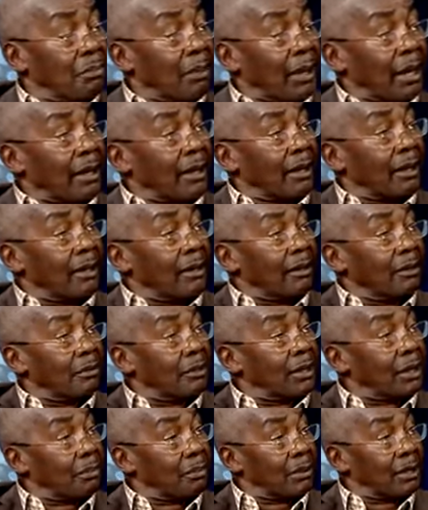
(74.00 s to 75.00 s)
Park
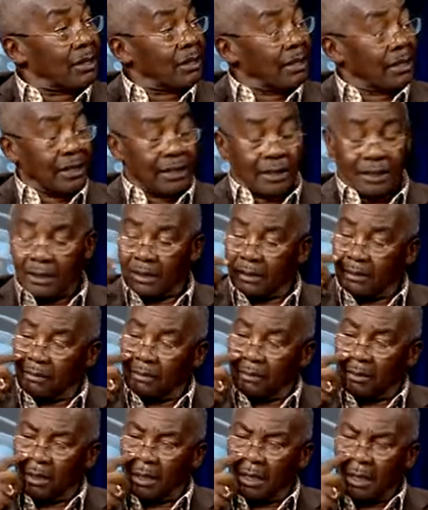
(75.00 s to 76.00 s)
with the president,
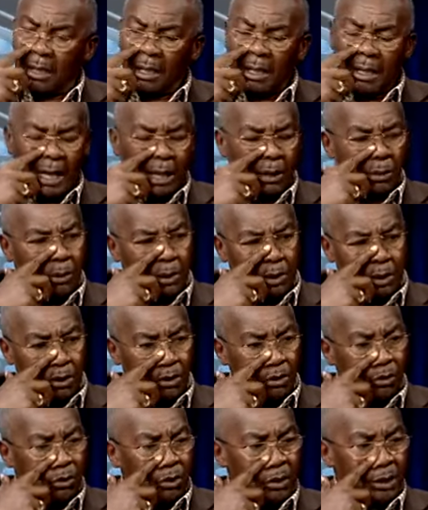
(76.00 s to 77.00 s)
mm-hmm. that
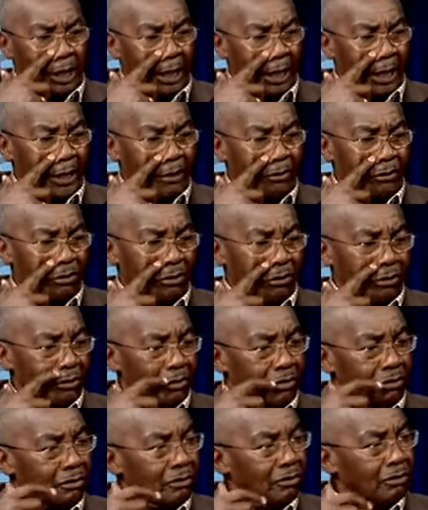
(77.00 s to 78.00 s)
question was alive.
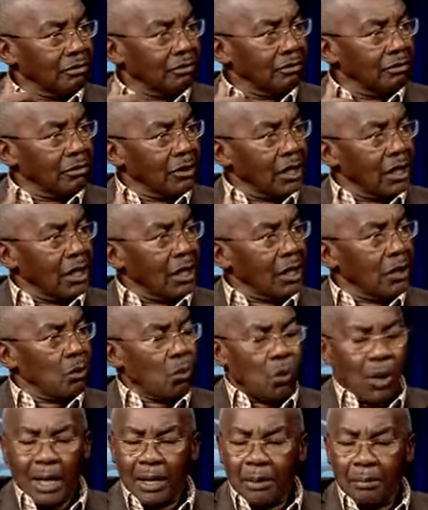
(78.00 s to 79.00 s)
And
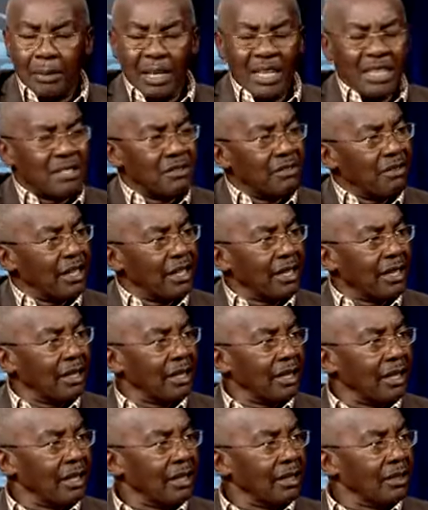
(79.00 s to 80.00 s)
one maize vendor
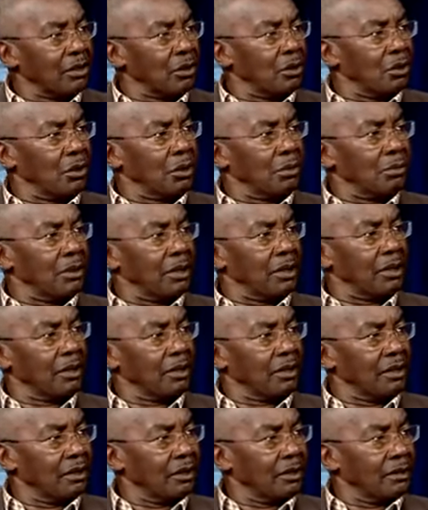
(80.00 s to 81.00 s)
there told me,
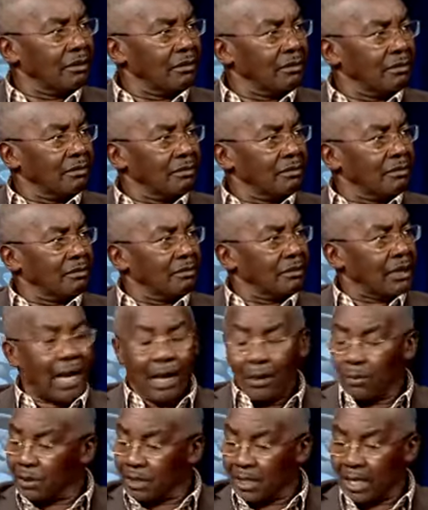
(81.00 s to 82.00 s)
I
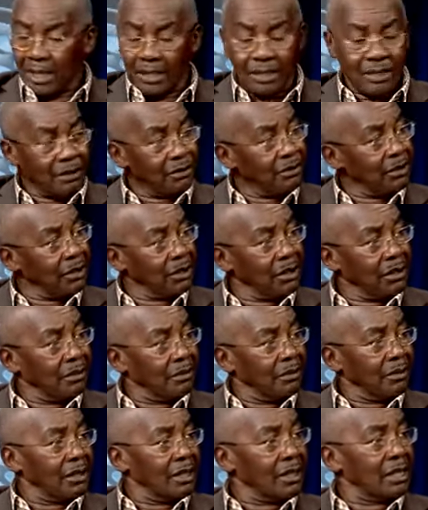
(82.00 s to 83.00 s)
was there interviewing.
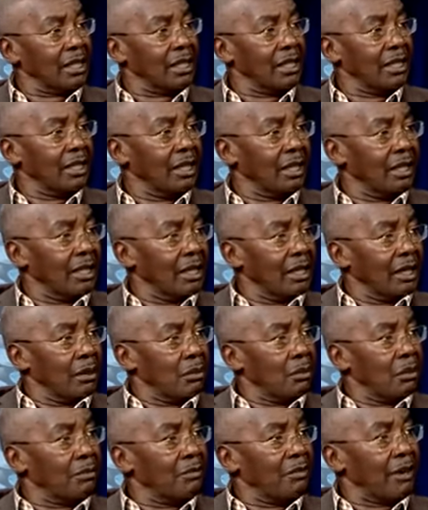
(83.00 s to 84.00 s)
He said,
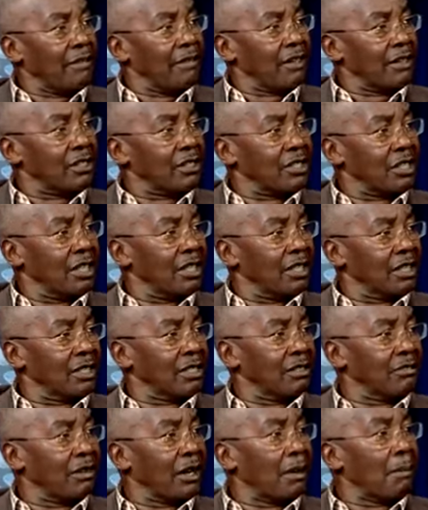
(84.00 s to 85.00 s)
with 500 shillings,
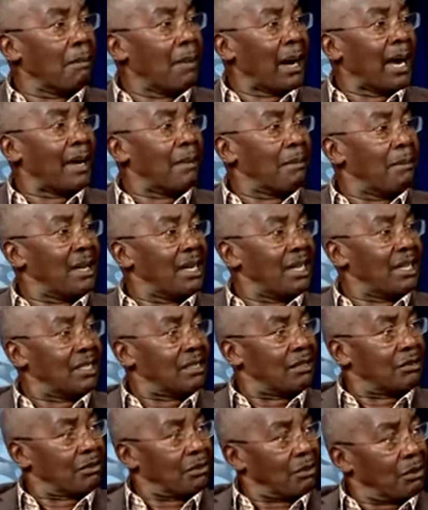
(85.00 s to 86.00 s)
if I buy
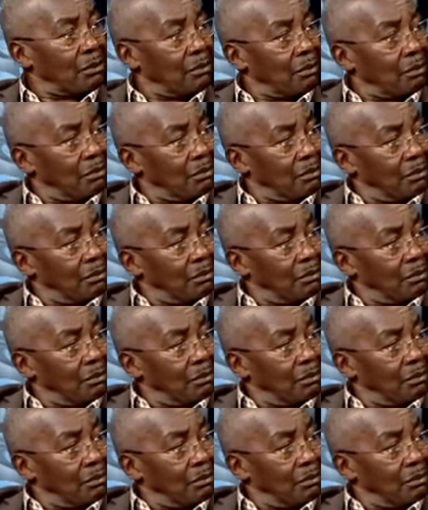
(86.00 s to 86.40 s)
maize from